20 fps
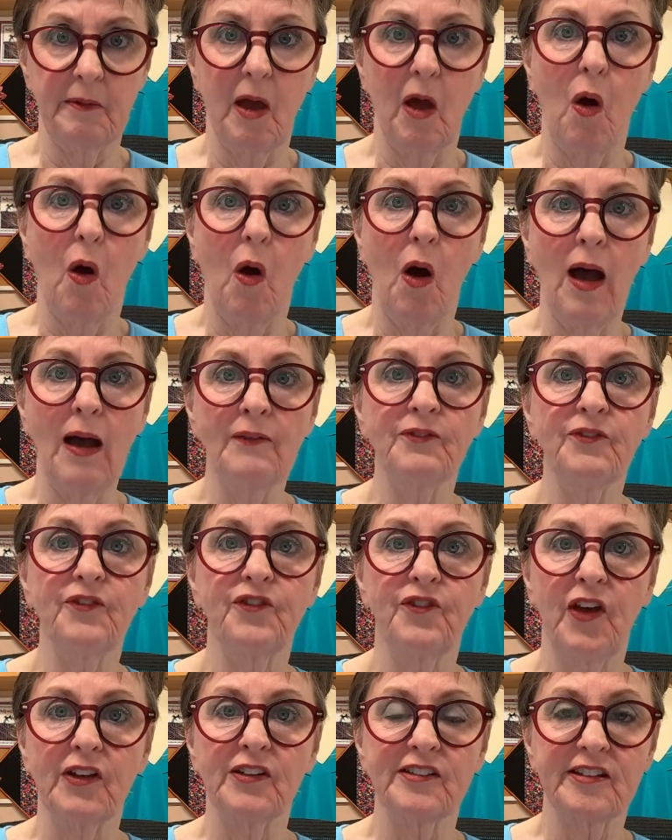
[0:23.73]
off
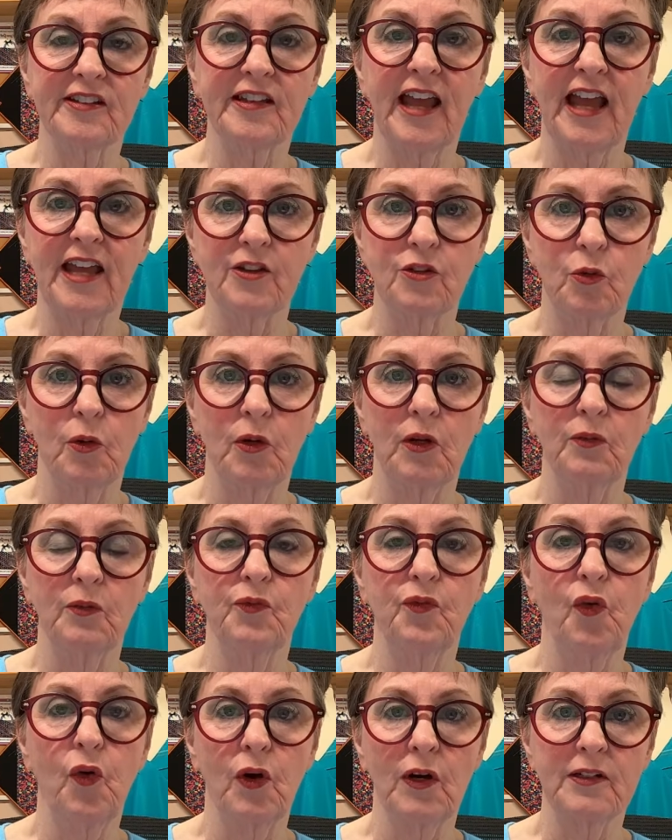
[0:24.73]
schedule
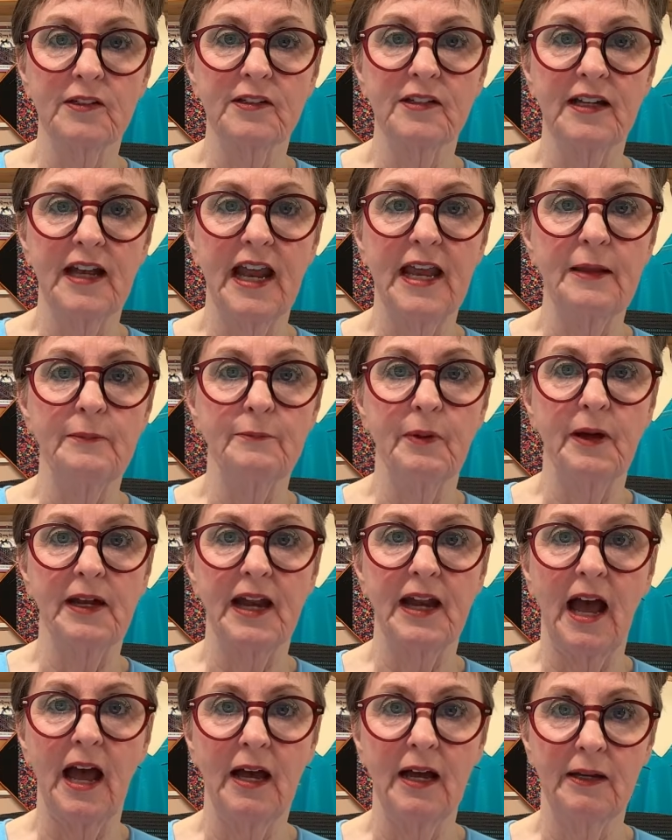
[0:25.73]
for today, but
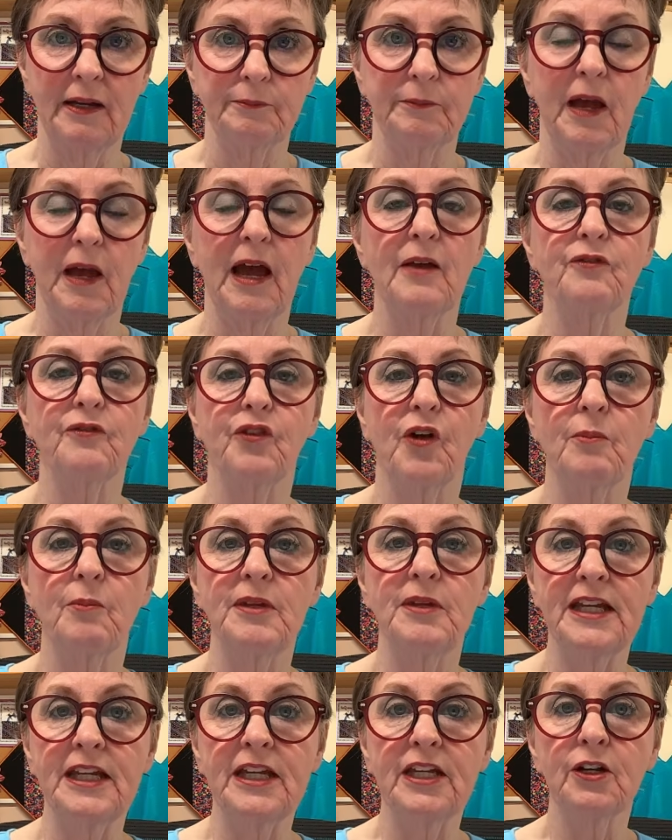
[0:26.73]
from
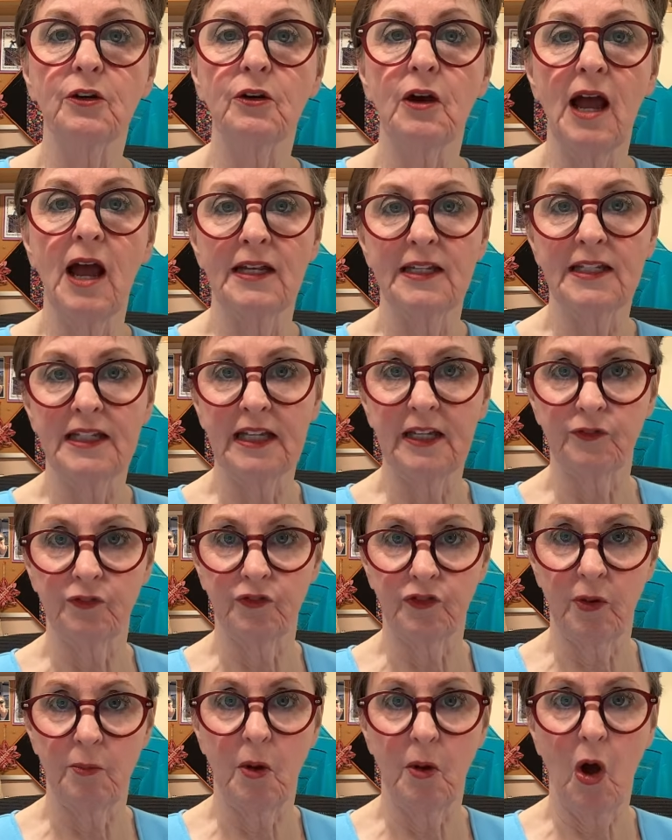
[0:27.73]
here on in,
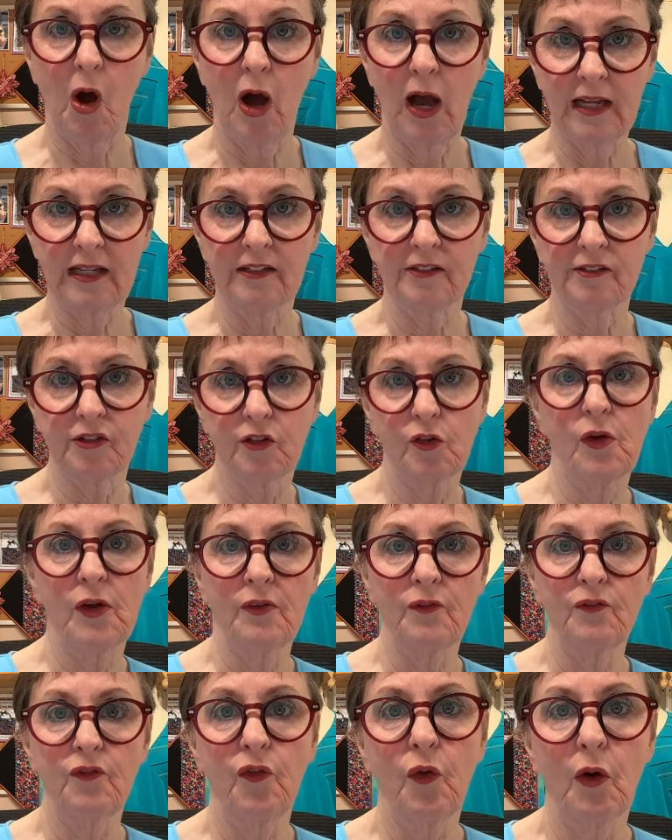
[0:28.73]
from August
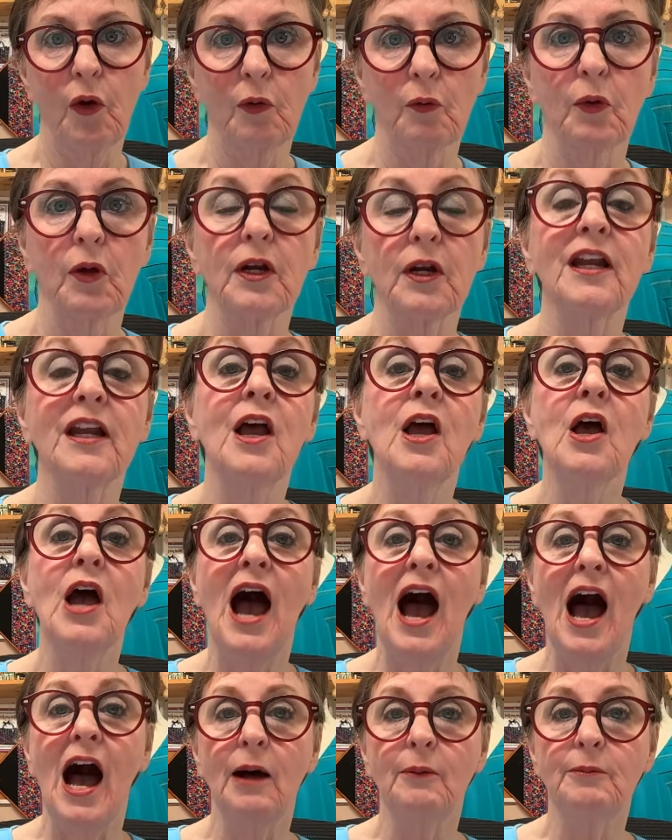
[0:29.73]
going forward,
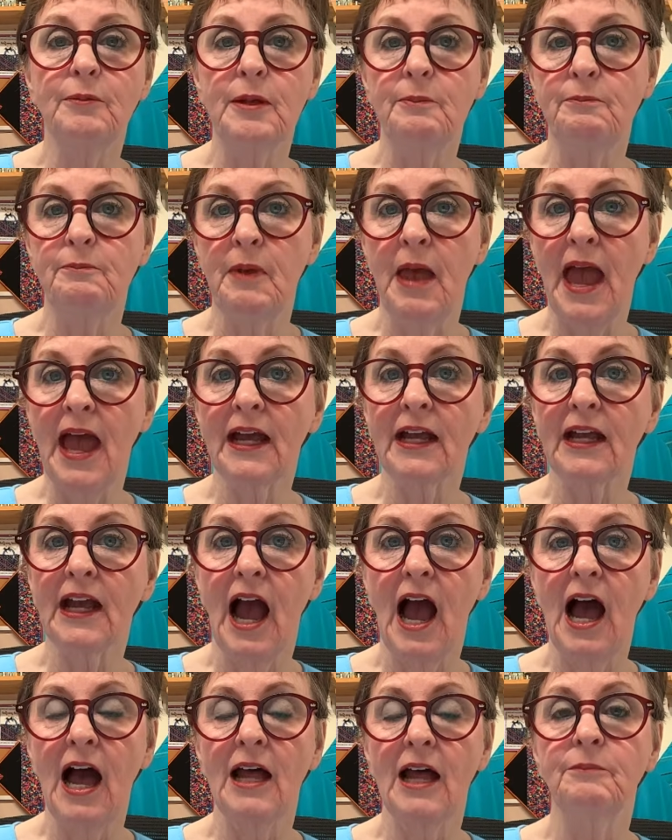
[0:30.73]
I'll be back
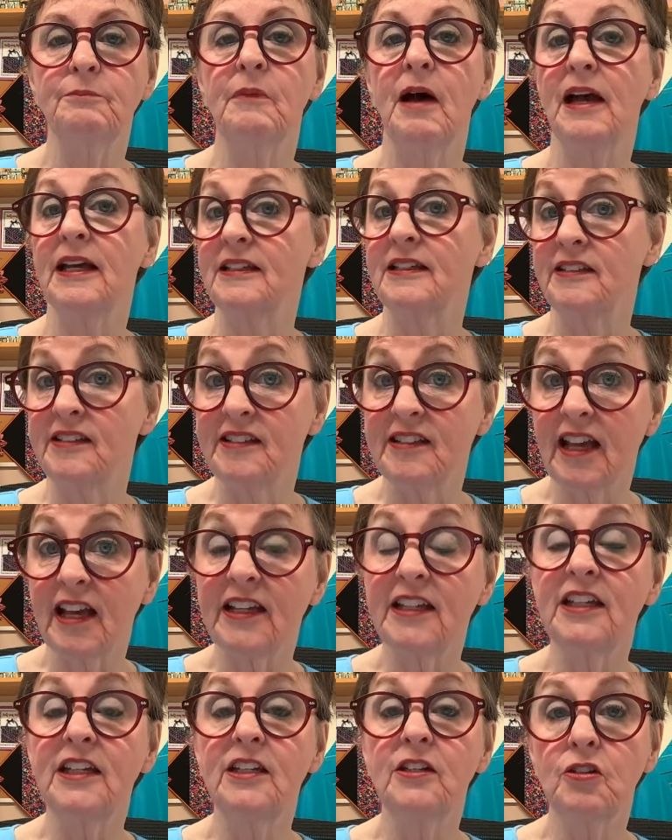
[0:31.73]
on my
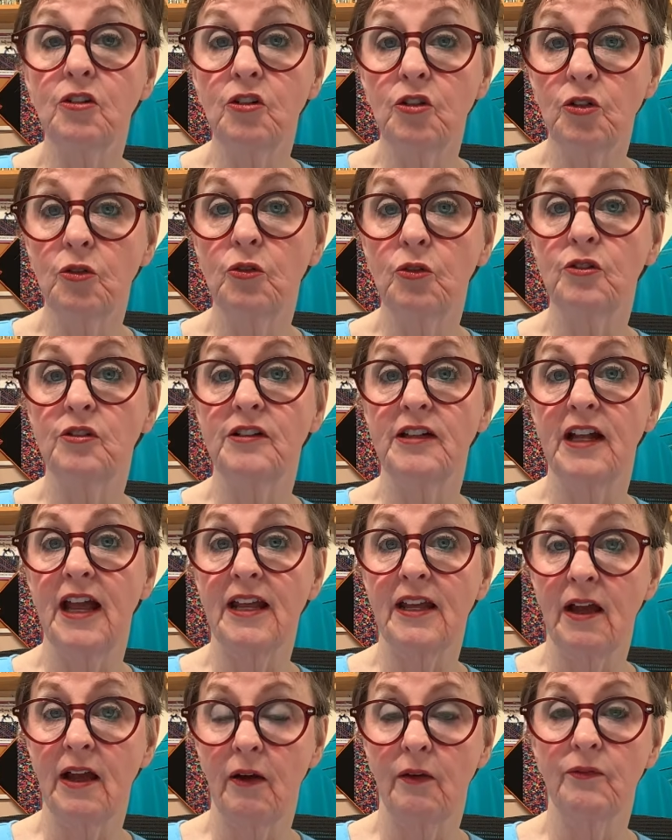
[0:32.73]
second
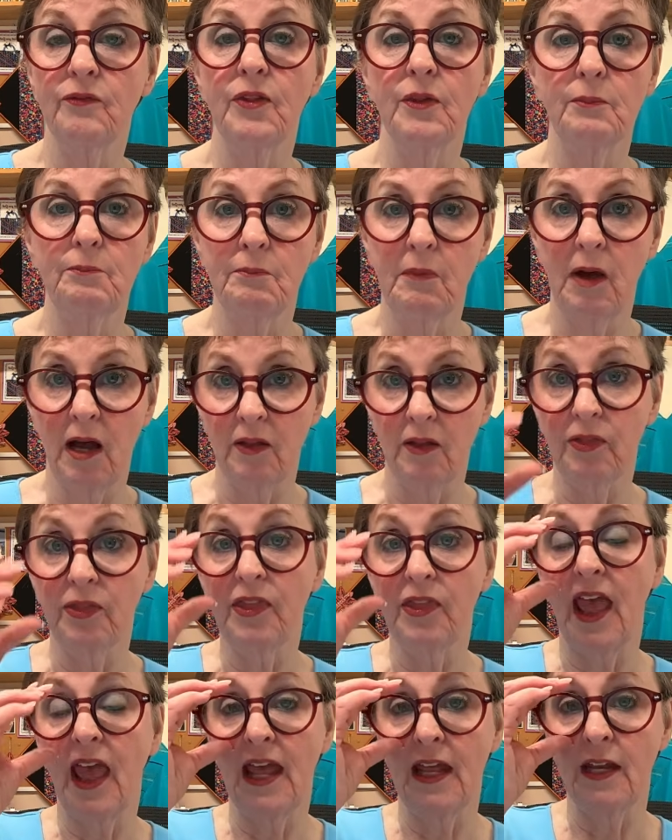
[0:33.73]
Tuesday of the
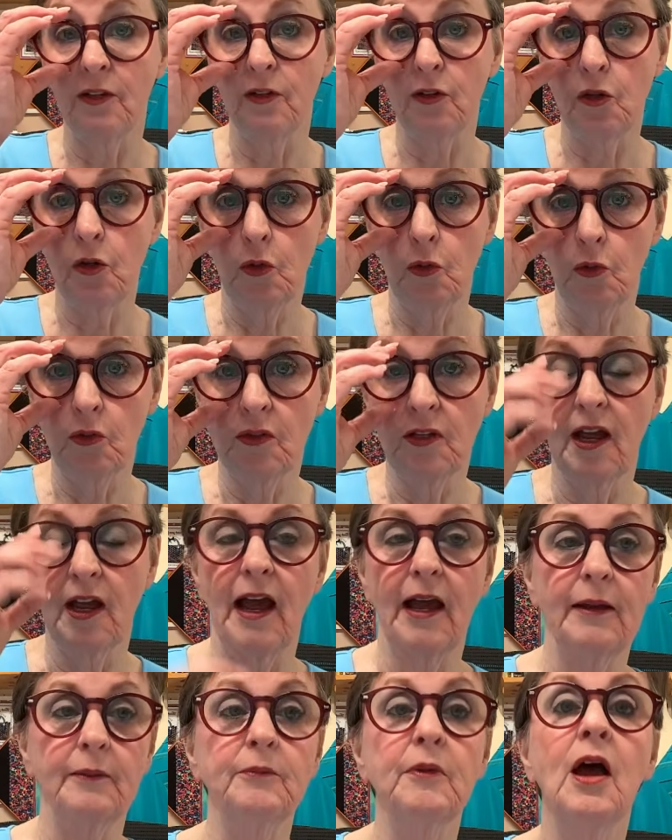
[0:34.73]
month at
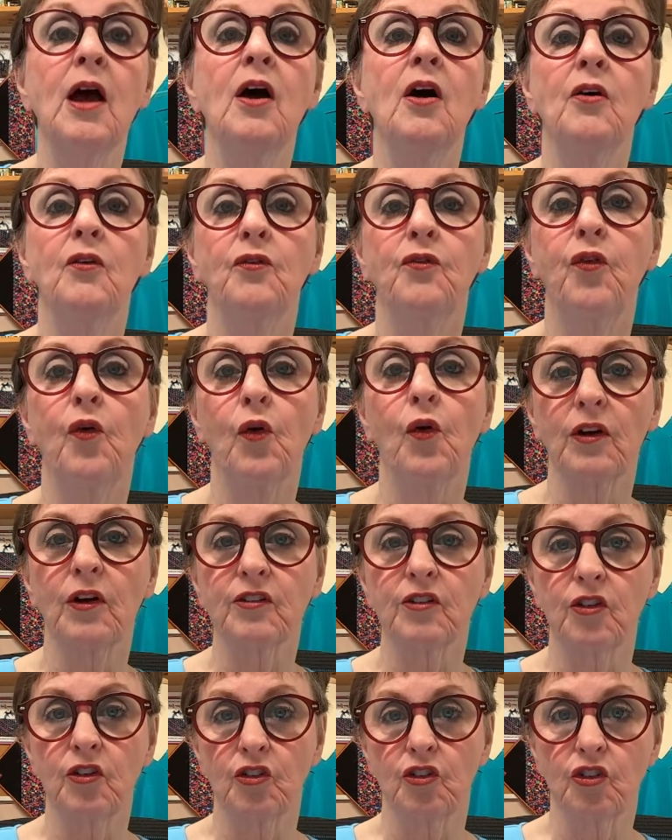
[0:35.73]
noontime for
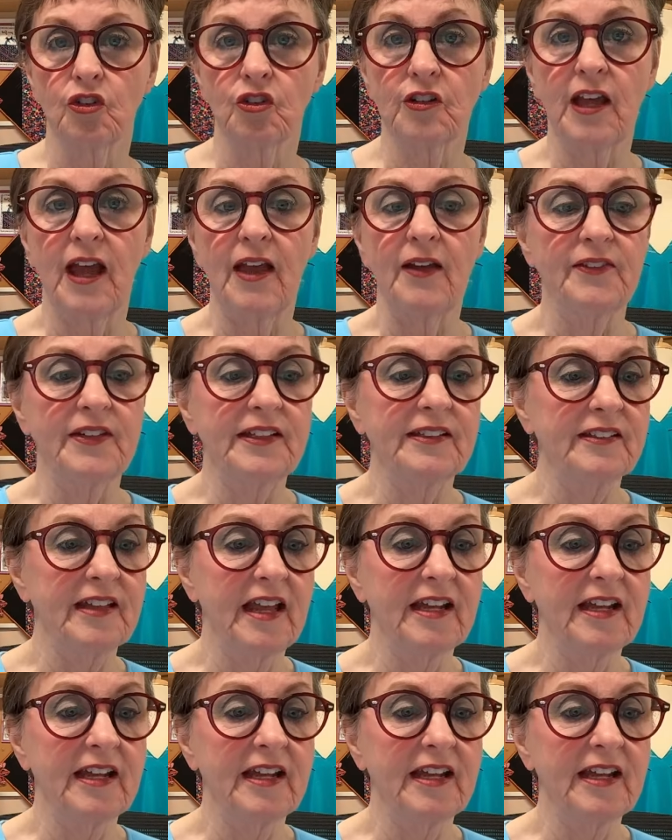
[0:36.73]
Serger Savvies.